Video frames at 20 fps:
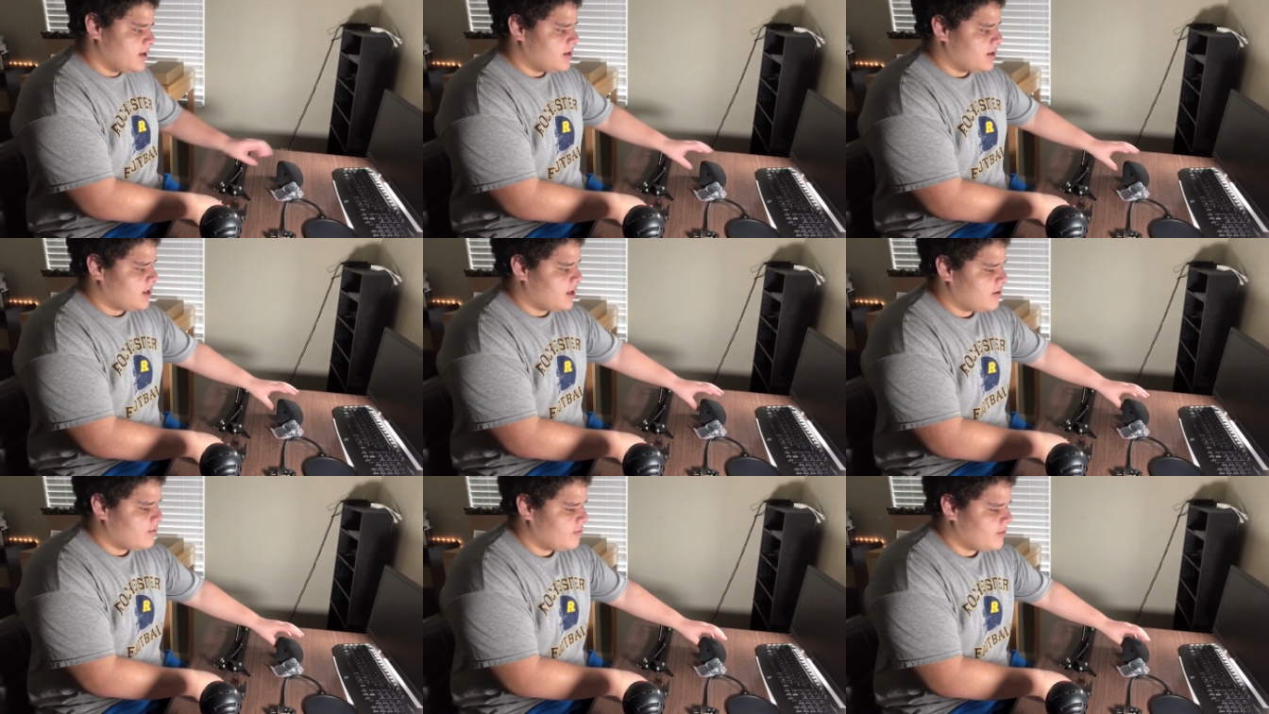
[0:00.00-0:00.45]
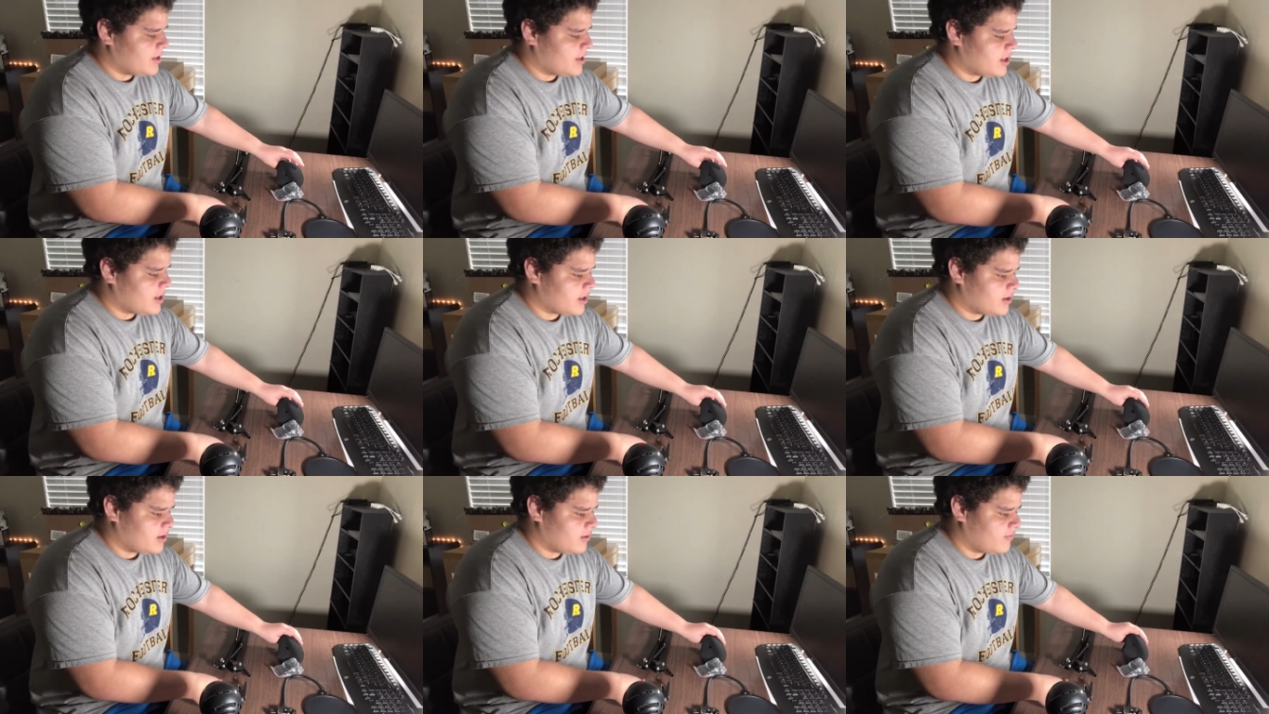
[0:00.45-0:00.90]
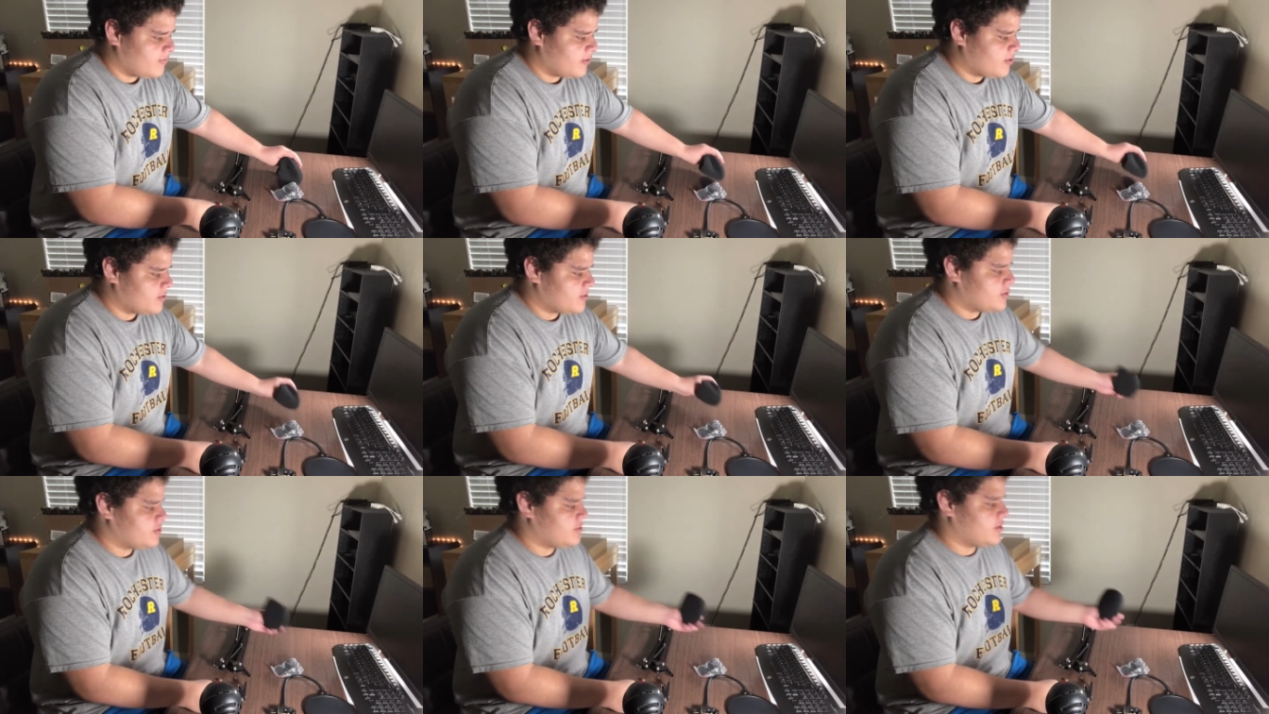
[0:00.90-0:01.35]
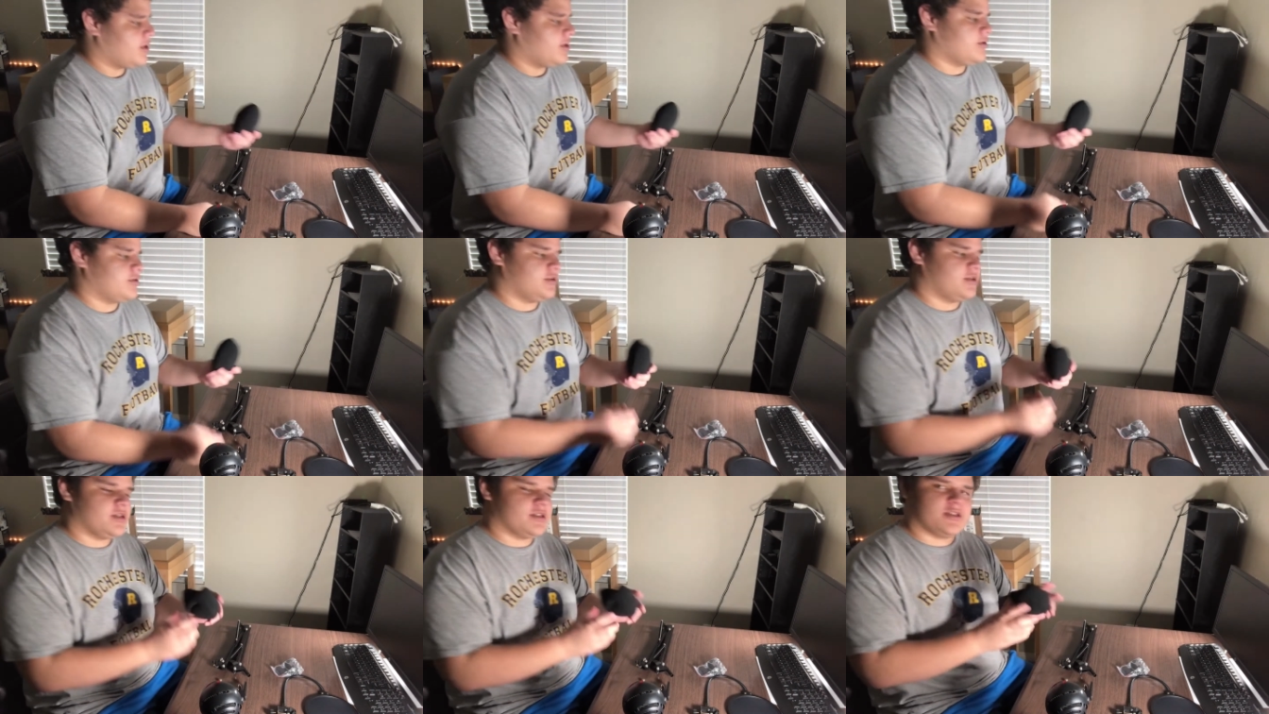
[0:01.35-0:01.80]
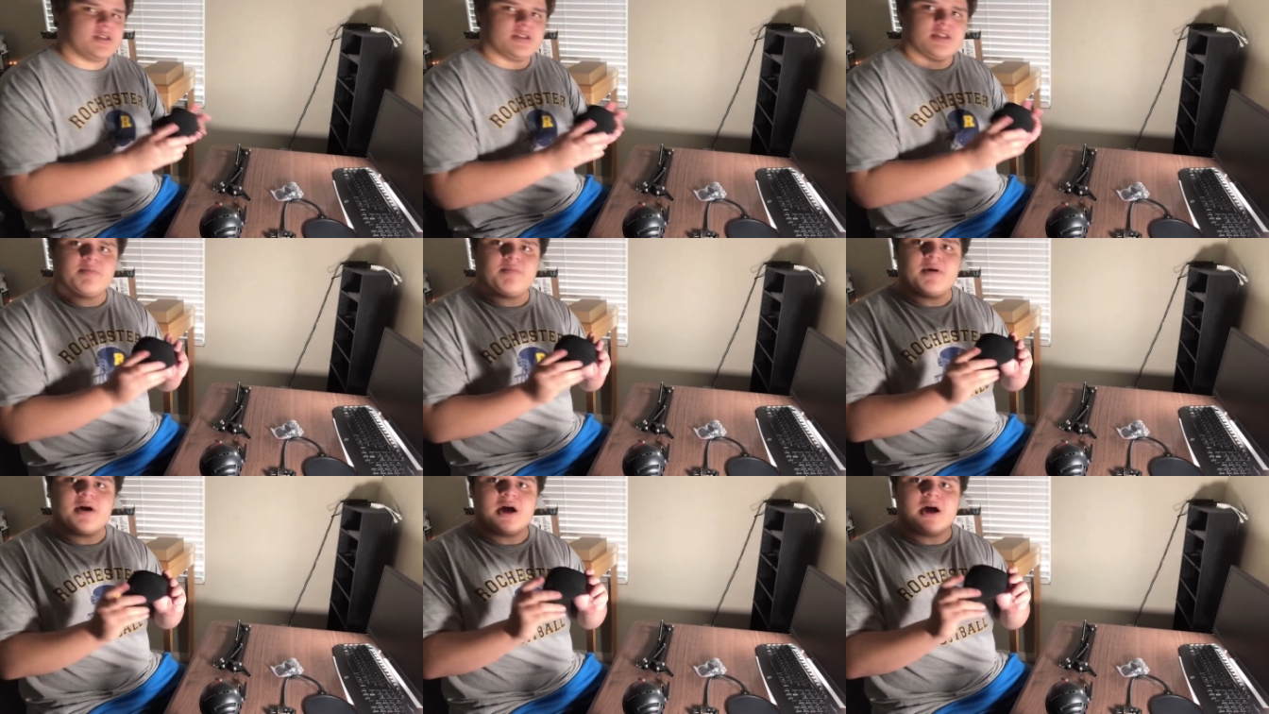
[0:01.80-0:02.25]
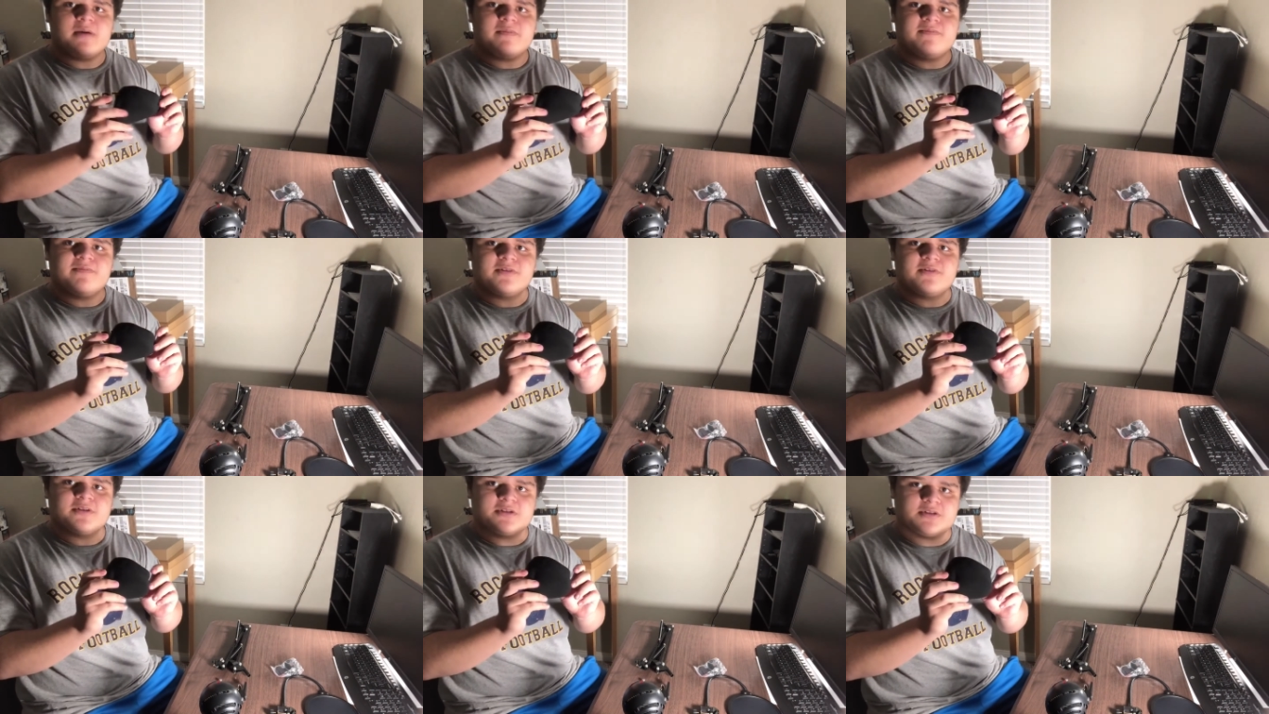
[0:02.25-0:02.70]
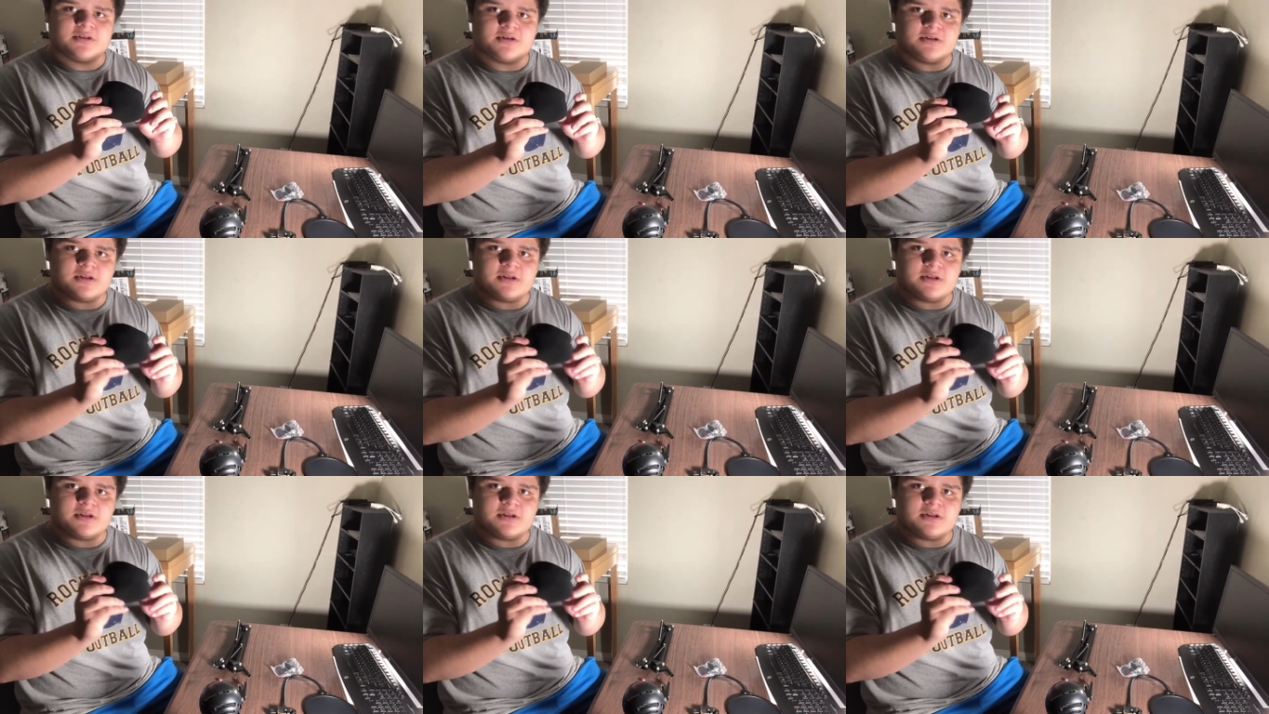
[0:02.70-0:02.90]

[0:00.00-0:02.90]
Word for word: Then we got the filters right here. So this is the pop filter,